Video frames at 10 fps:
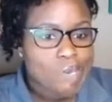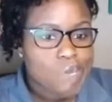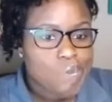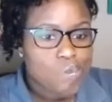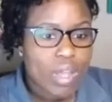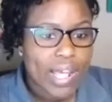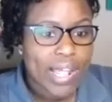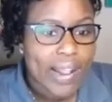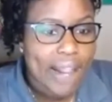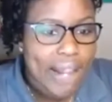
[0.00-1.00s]
Okay,
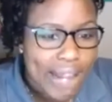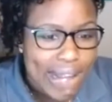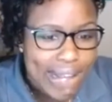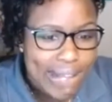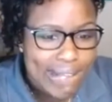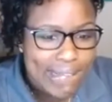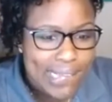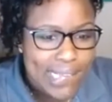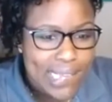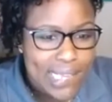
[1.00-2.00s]

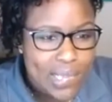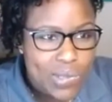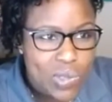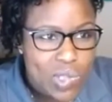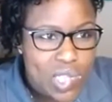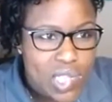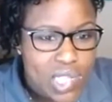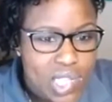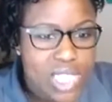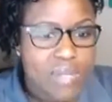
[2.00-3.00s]
let's
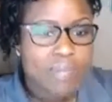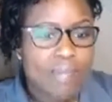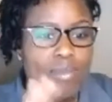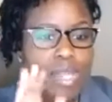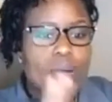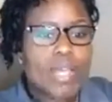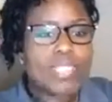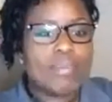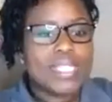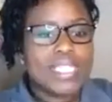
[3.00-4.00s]
see. All right, so
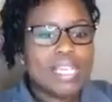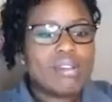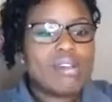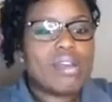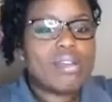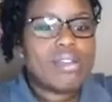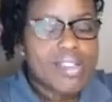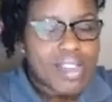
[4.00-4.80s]
Ms. Daniel got another